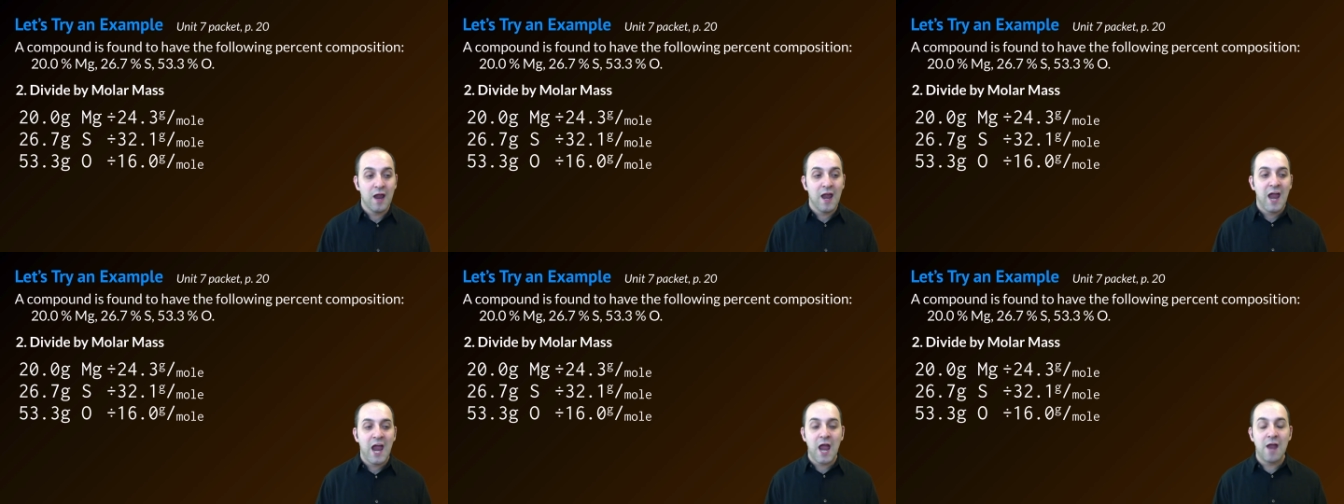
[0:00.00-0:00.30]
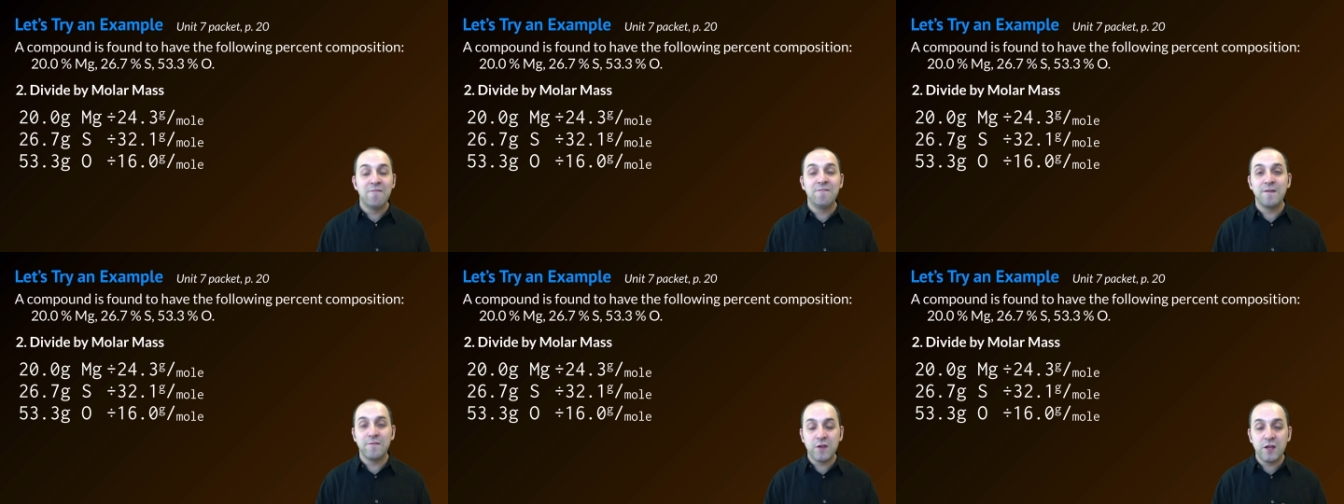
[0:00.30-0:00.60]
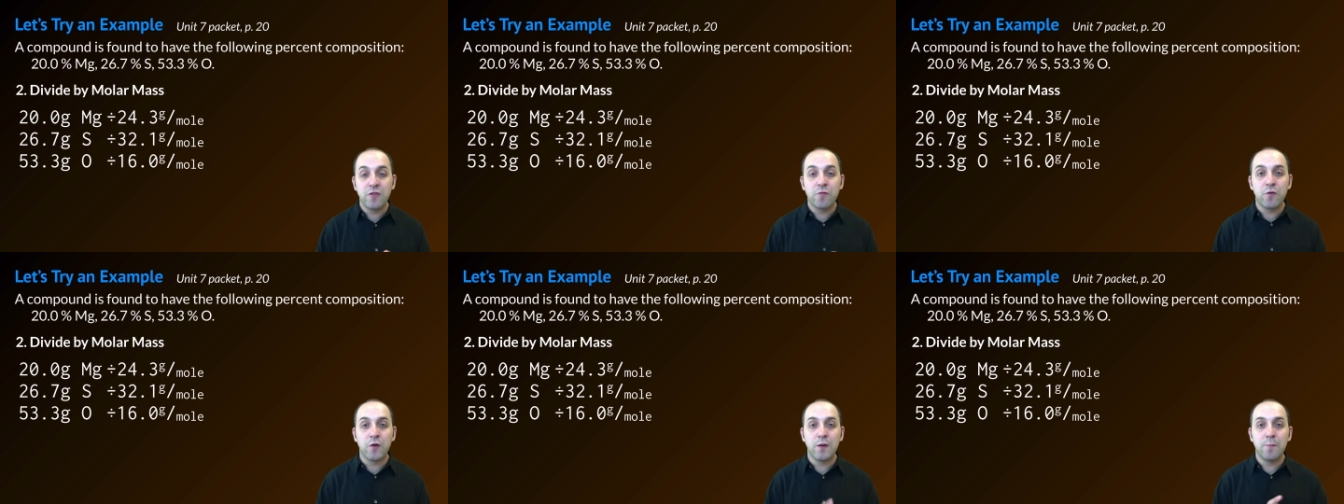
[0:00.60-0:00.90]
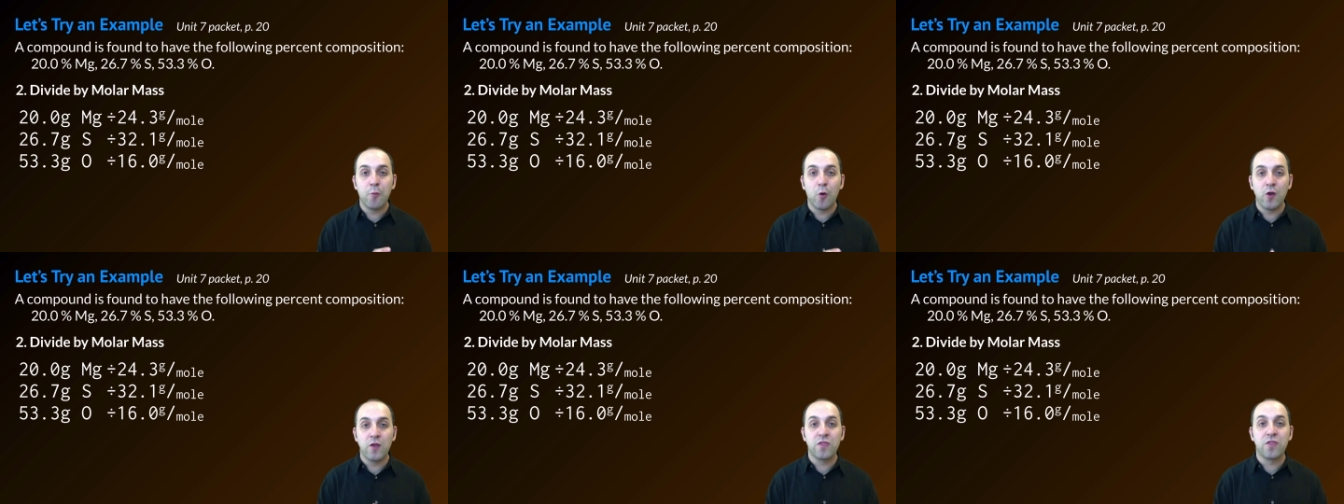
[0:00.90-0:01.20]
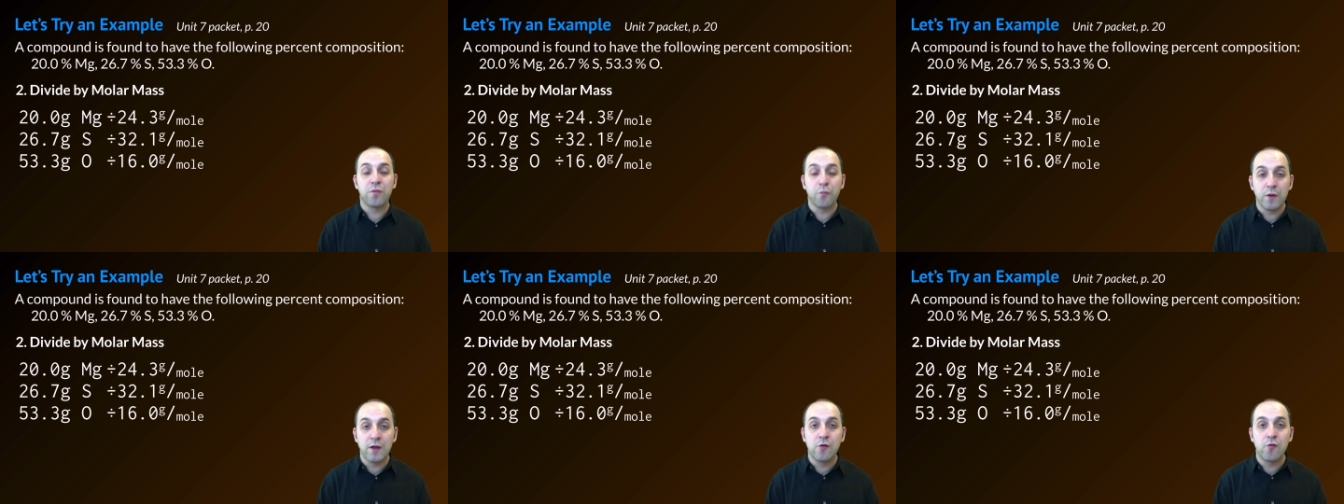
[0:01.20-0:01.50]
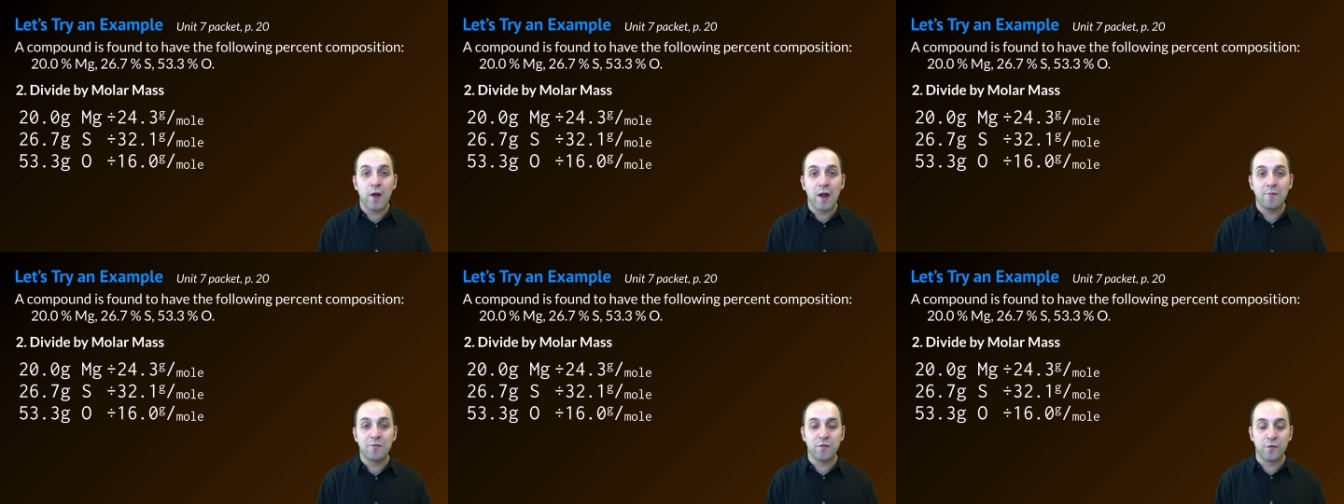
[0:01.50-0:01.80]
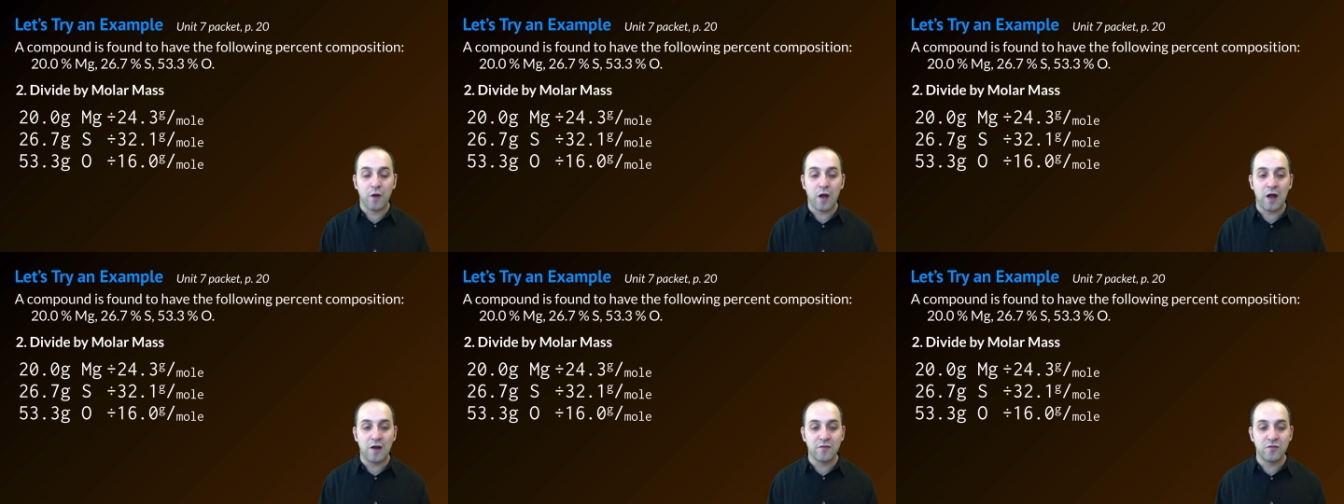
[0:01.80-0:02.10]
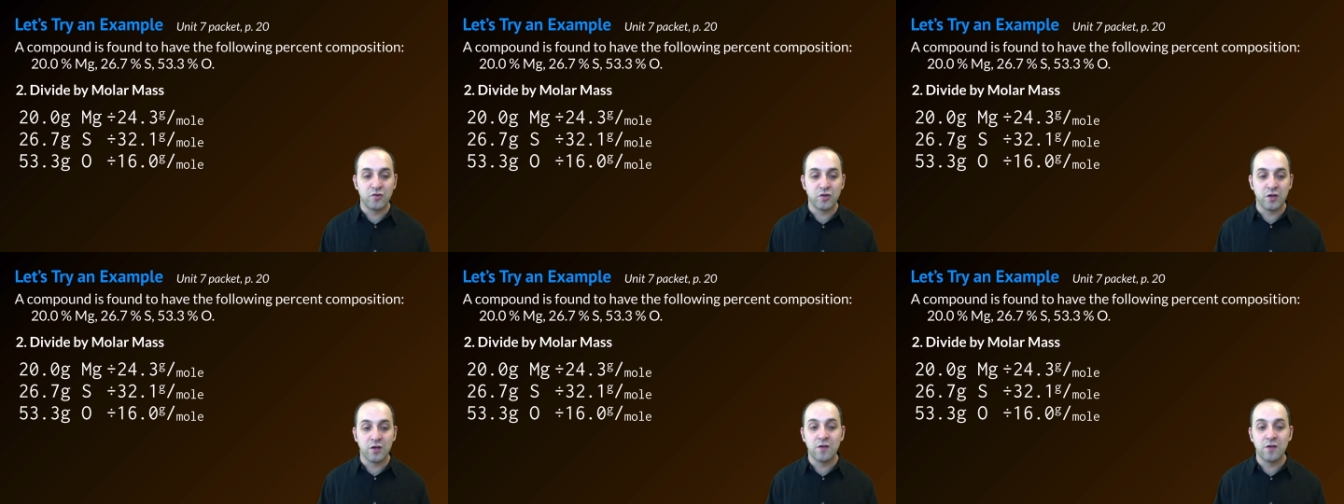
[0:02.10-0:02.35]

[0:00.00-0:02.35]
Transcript: and 53.3 grams for oxygen